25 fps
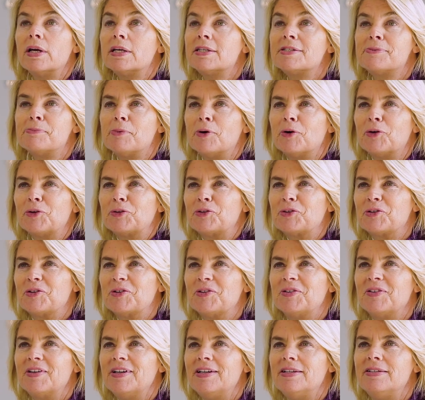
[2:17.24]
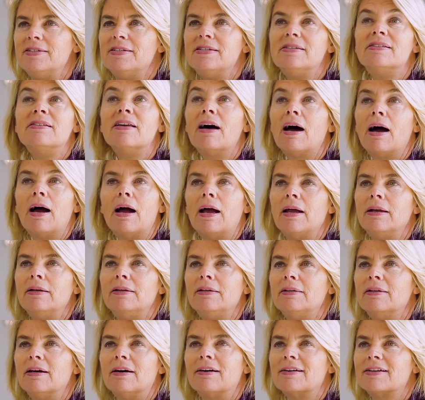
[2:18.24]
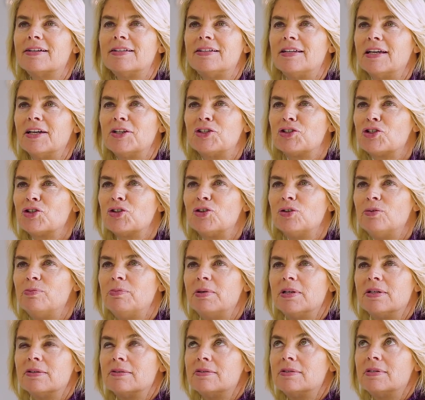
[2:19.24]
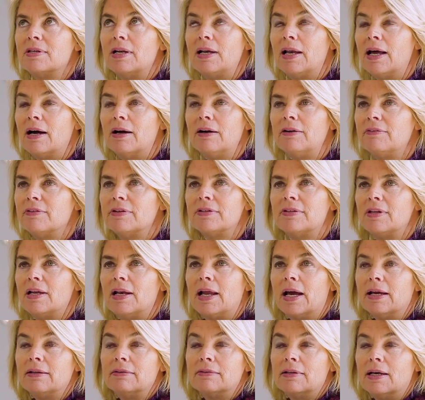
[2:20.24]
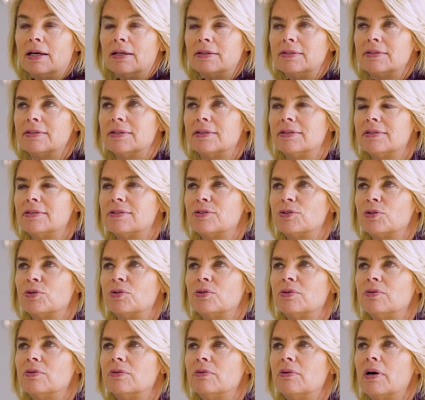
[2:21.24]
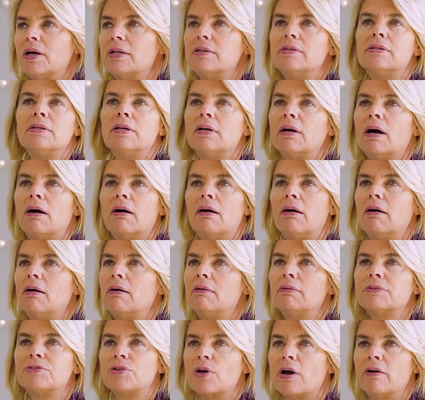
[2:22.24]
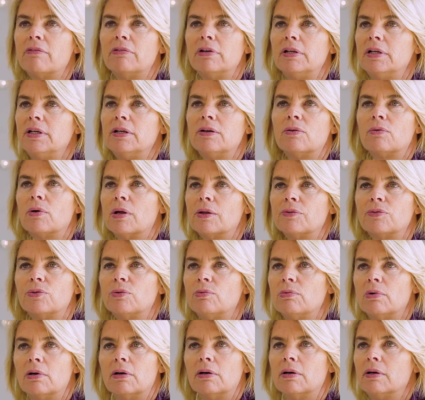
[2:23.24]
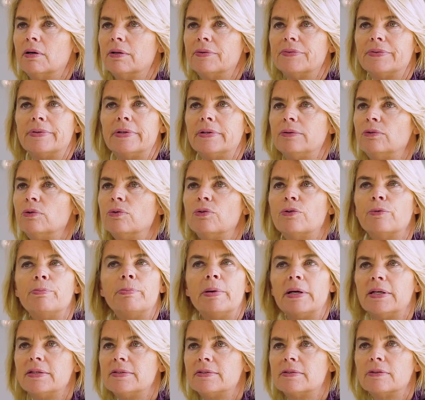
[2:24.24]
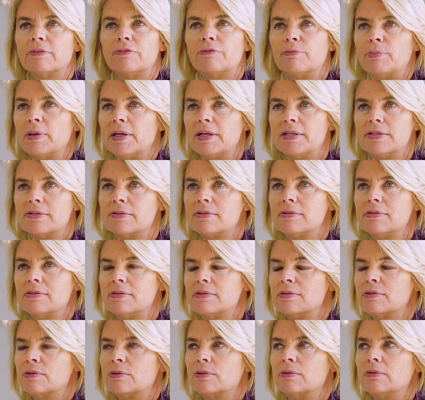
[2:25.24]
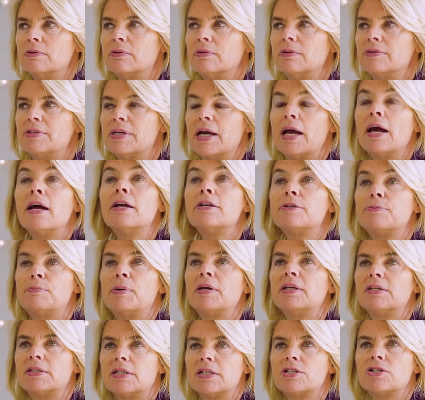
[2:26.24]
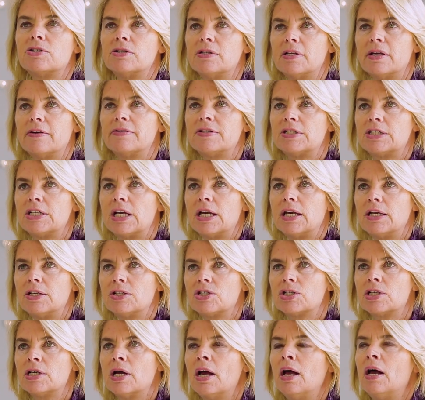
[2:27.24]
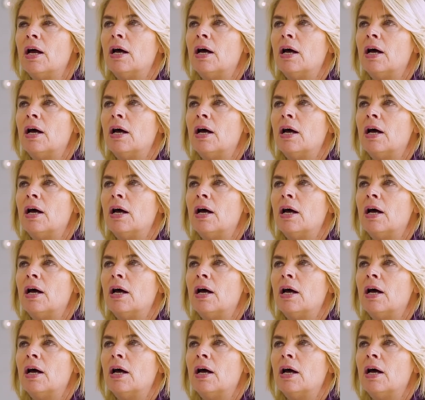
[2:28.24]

experts in design, in architecture, because they, love, they like that, and so and they are traveling around the world. They know the best of places, so their expectation has changed,